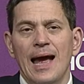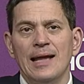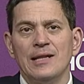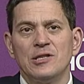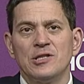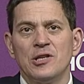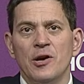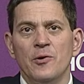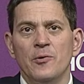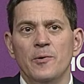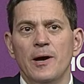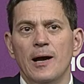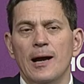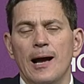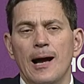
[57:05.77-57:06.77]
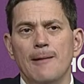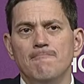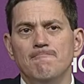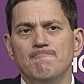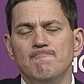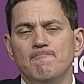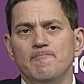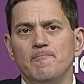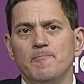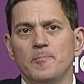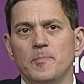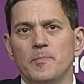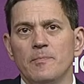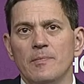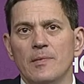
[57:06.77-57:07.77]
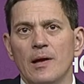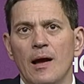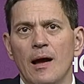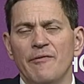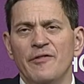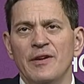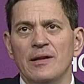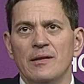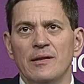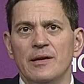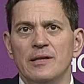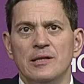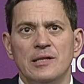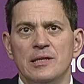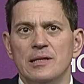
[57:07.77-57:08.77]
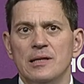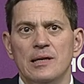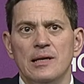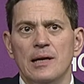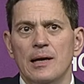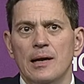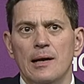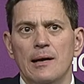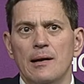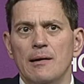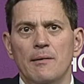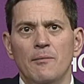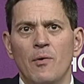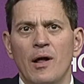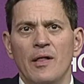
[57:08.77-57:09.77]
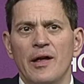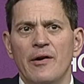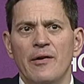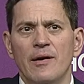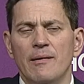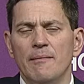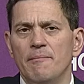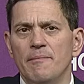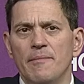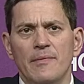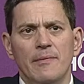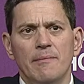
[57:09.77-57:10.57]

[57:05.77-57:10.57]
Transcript: And so um, I feel that uh, while there are